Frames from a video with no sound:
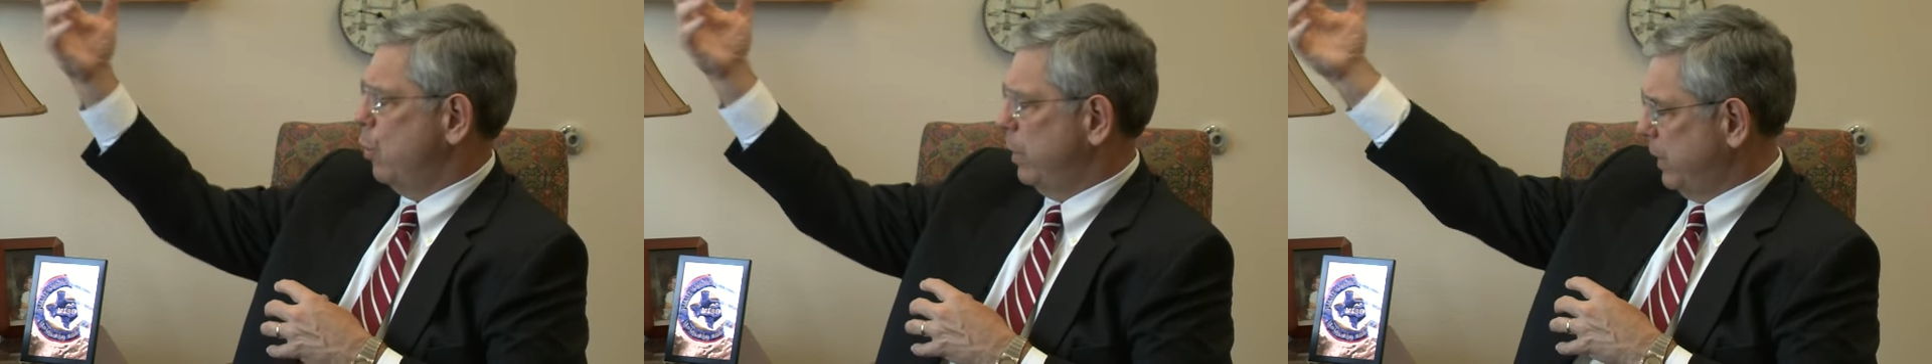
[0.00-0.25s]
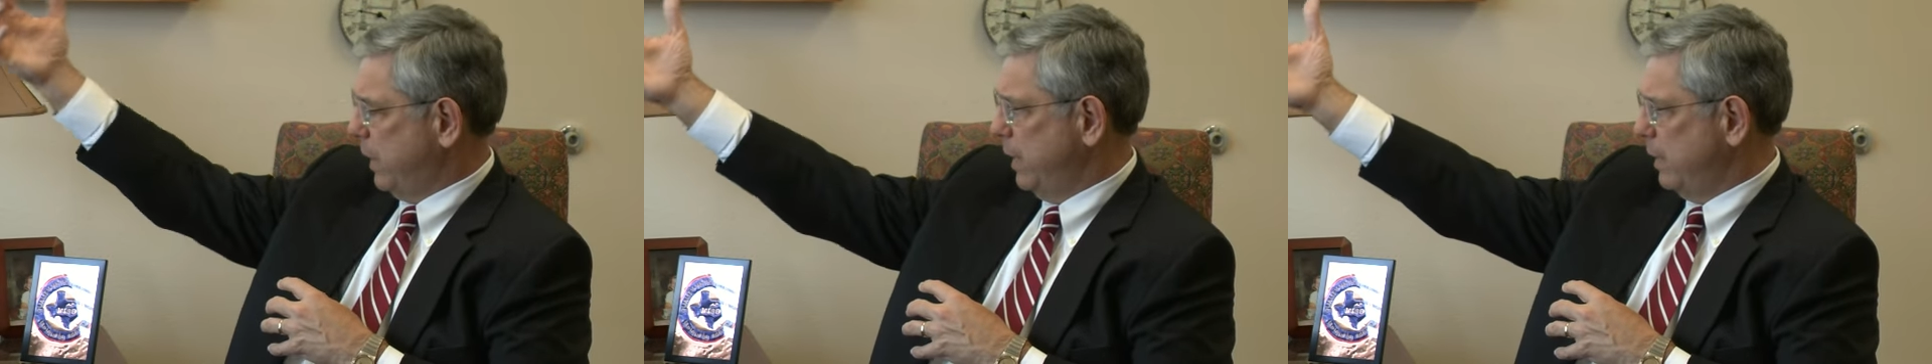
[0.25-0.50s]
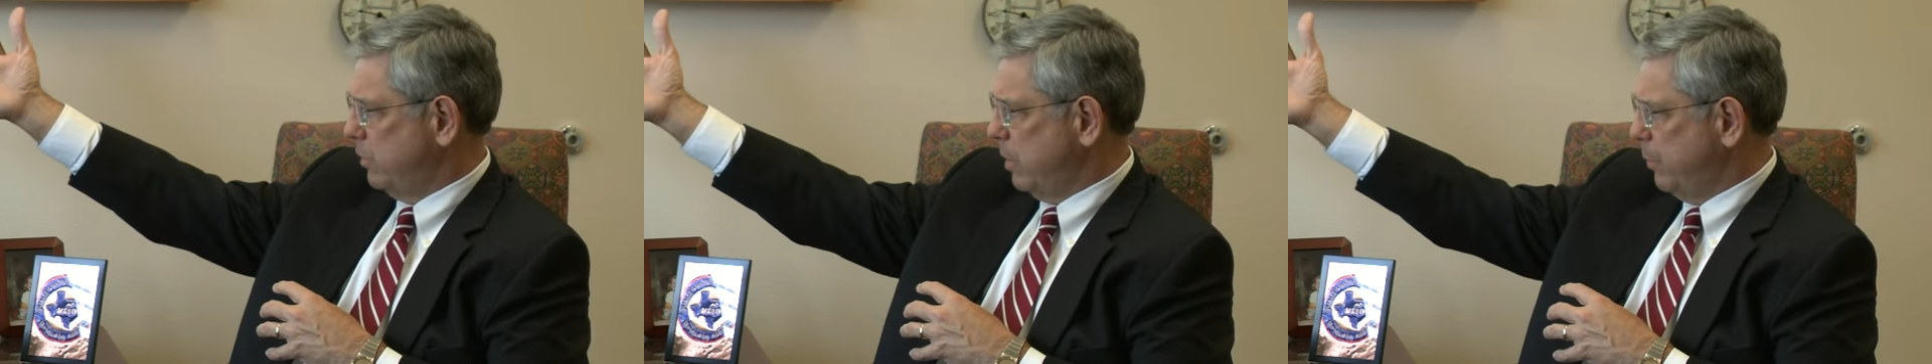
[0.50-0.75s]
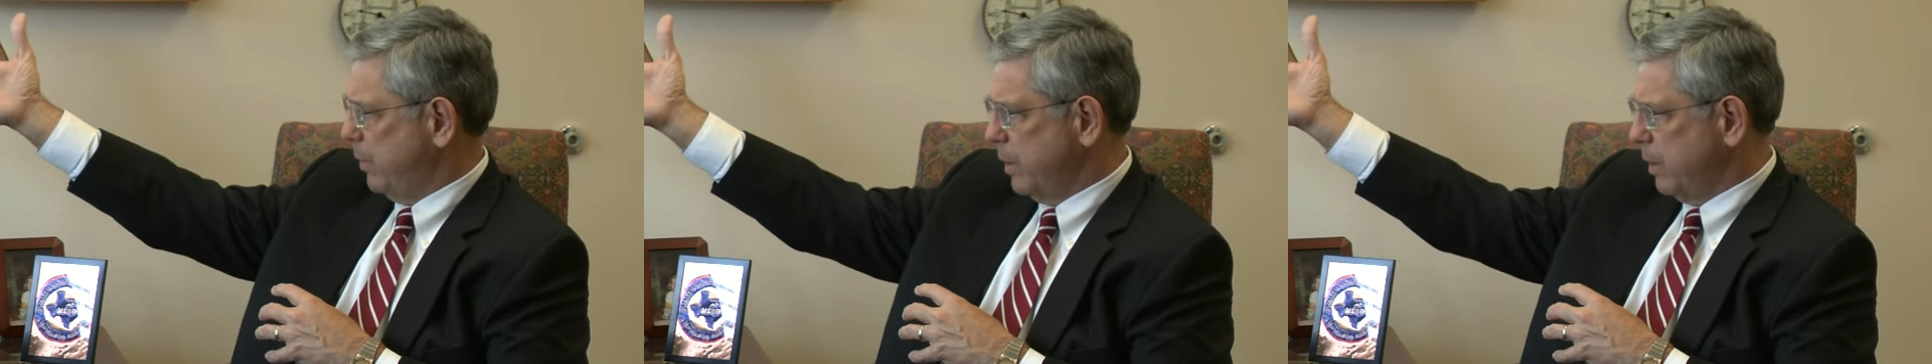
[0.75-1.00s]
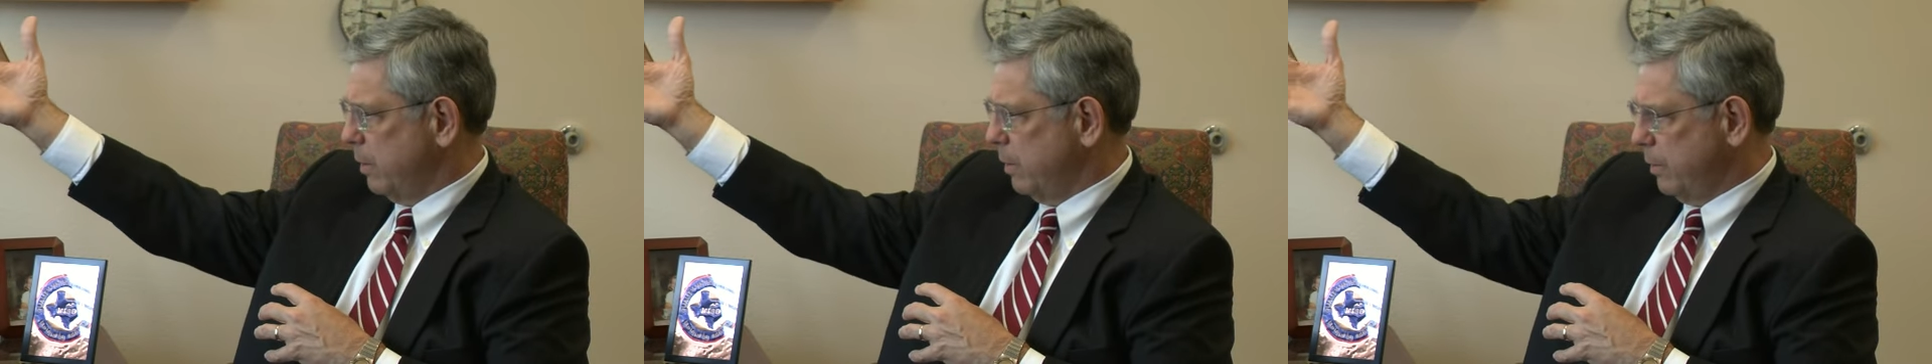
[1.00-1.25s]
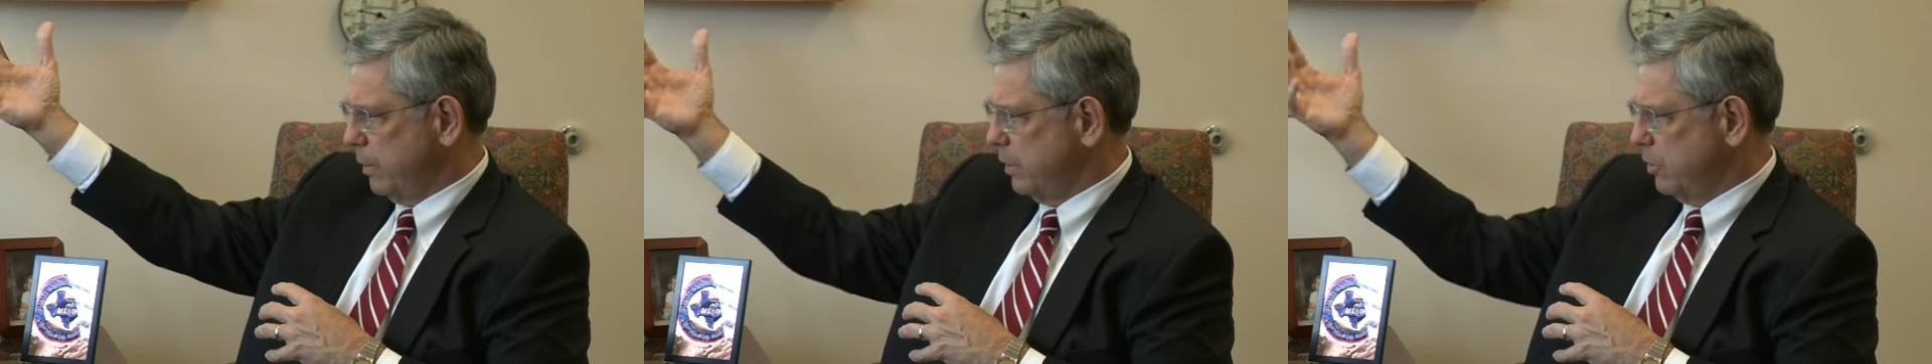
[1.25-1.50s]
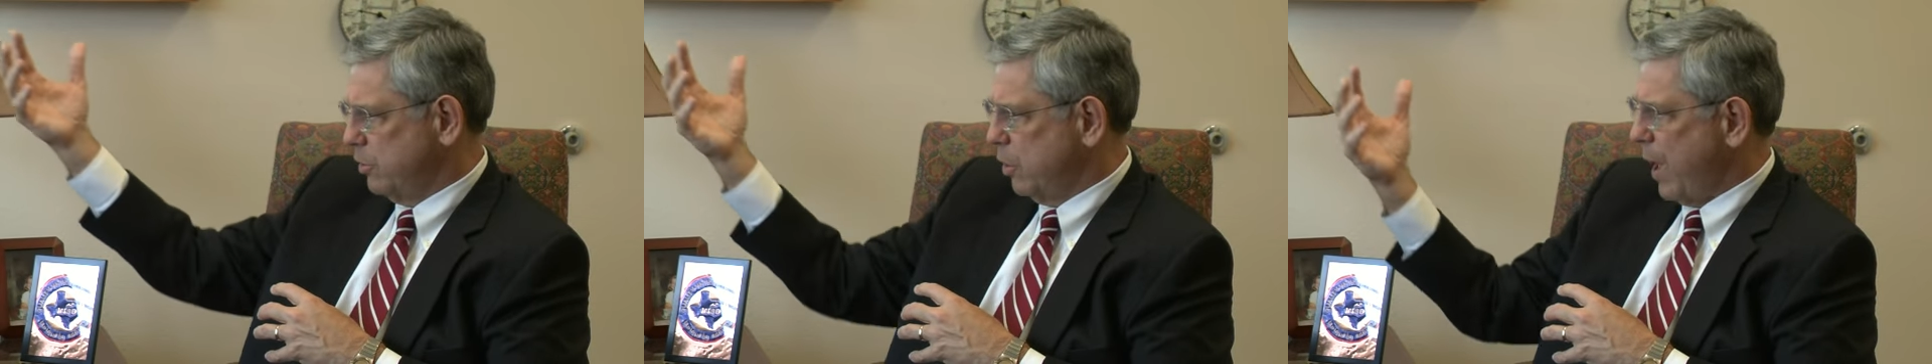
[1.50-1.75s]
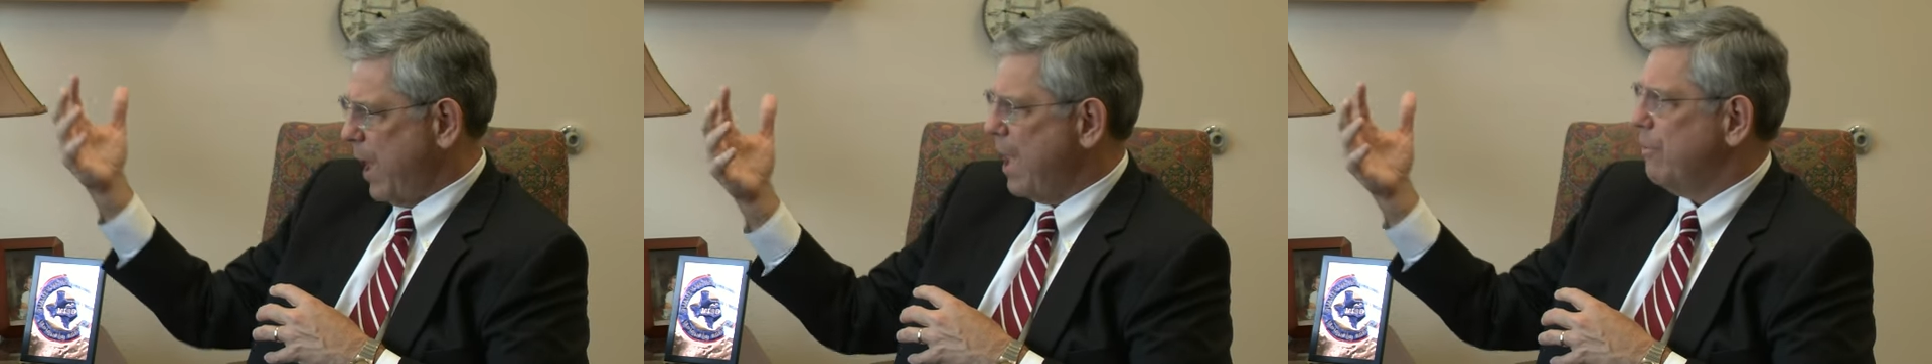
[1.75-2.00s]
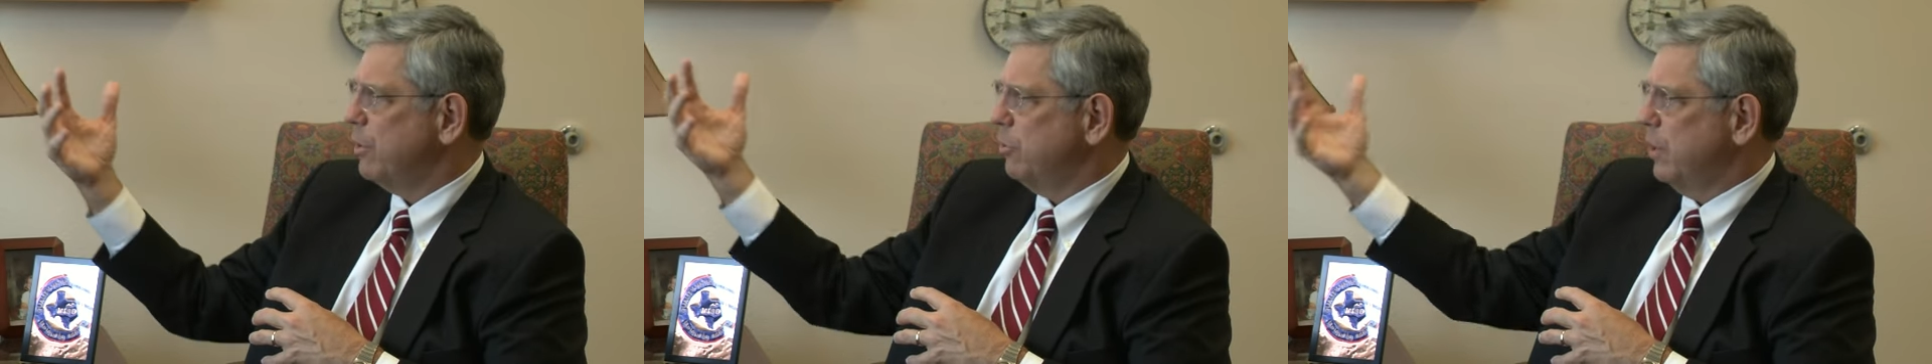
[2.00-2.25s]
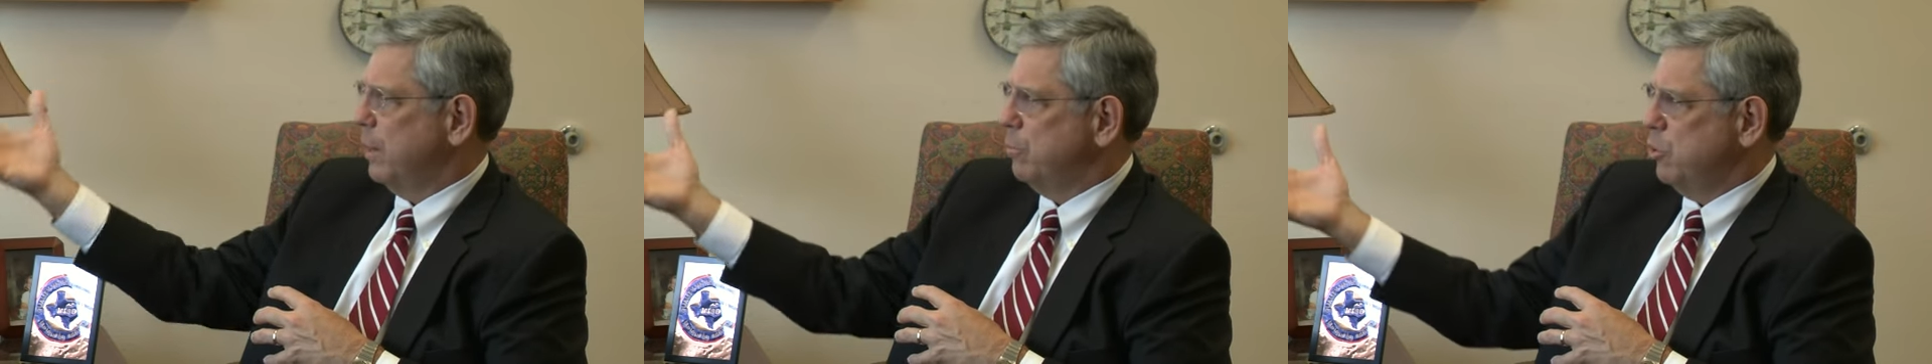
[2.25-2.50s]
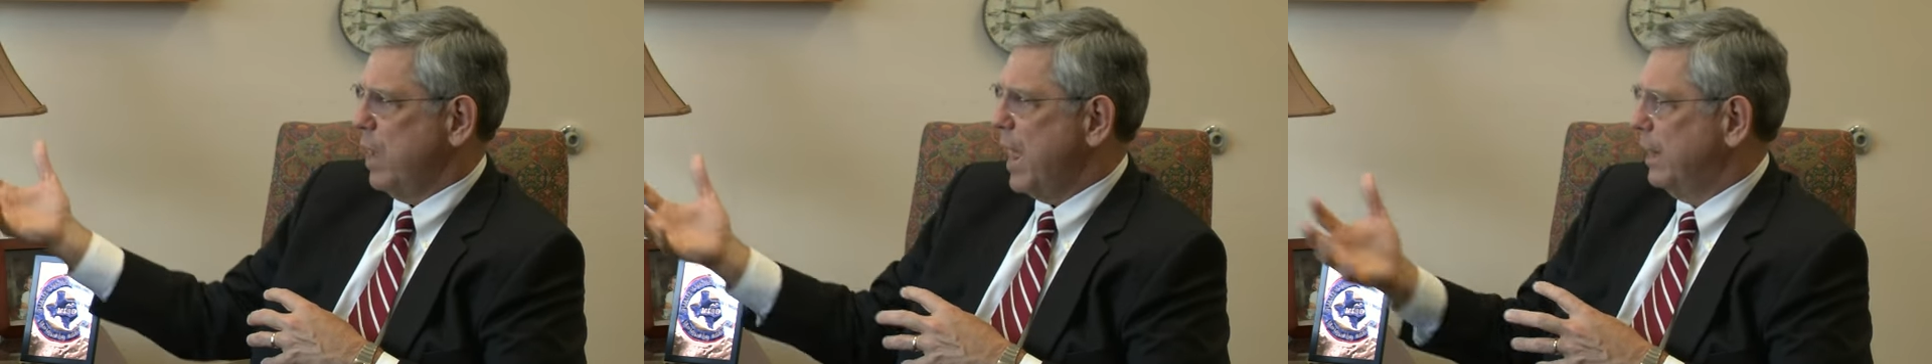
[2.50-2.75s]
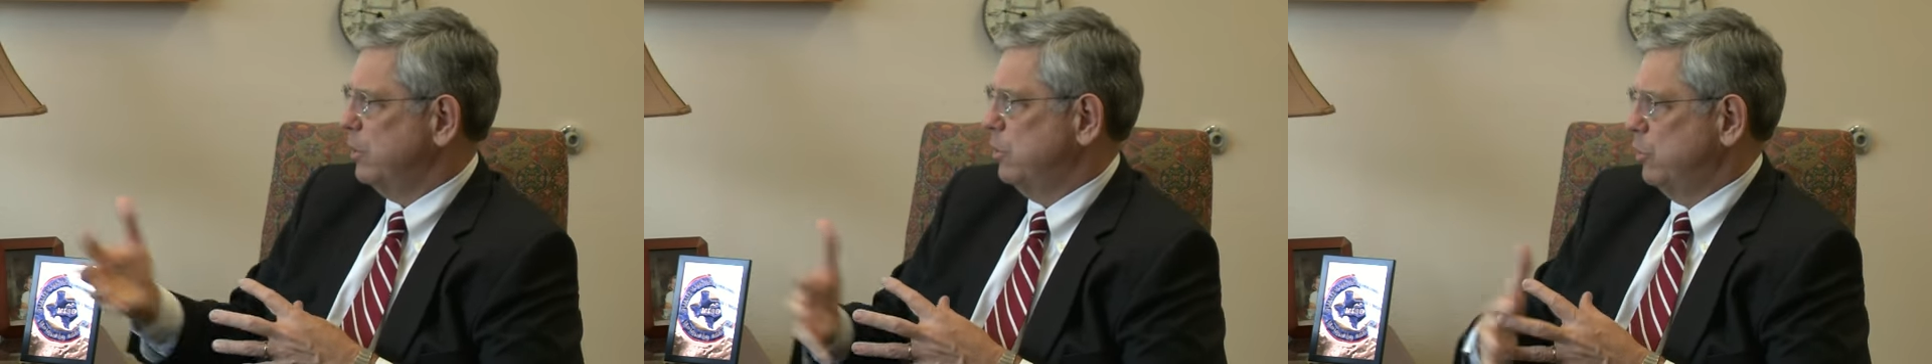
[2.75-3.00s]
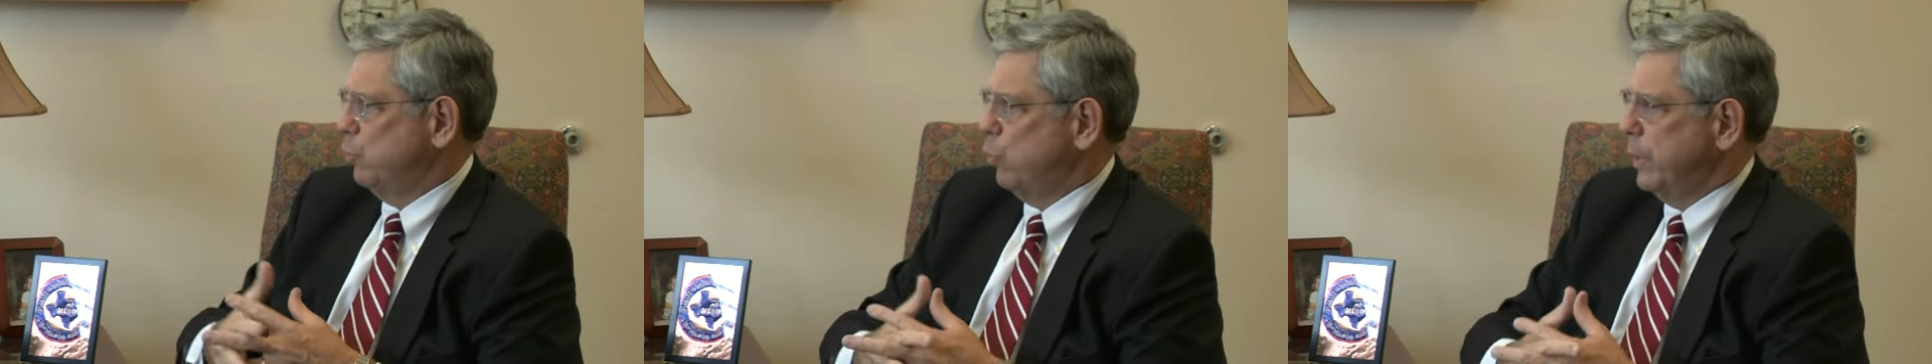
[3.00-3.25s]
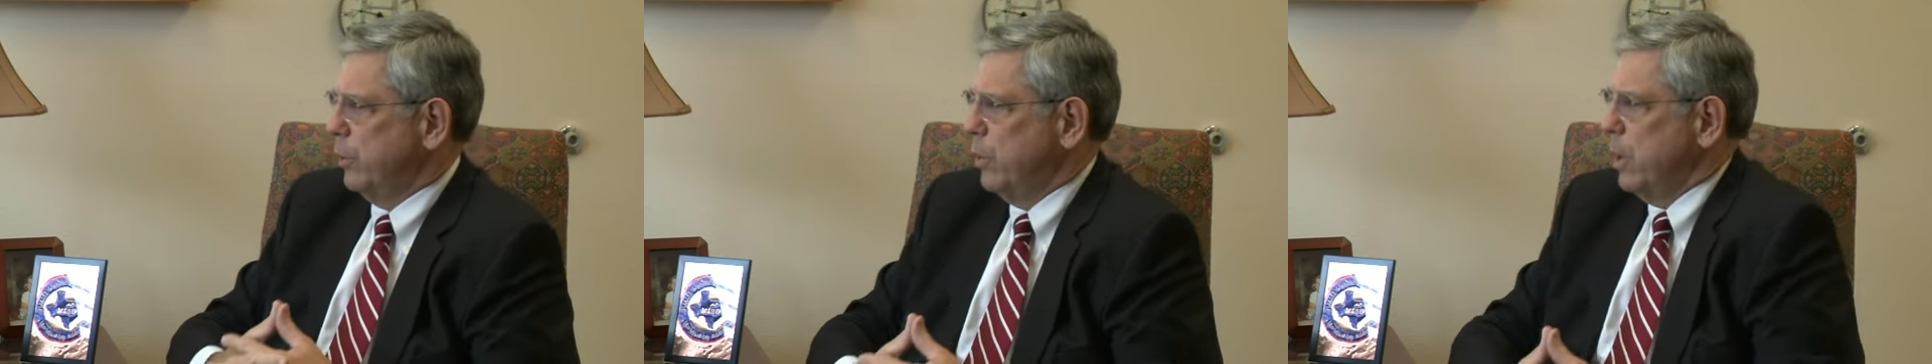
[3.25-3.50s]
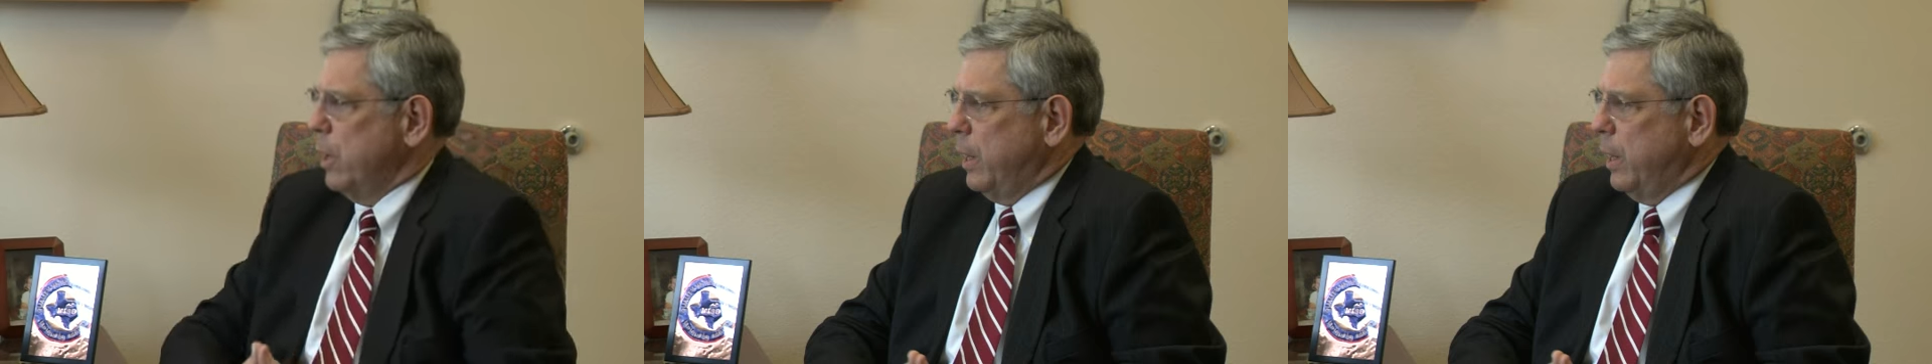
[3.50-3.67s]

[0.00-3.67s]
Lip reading: when the kids up there, they just don't have the same challenges as we do.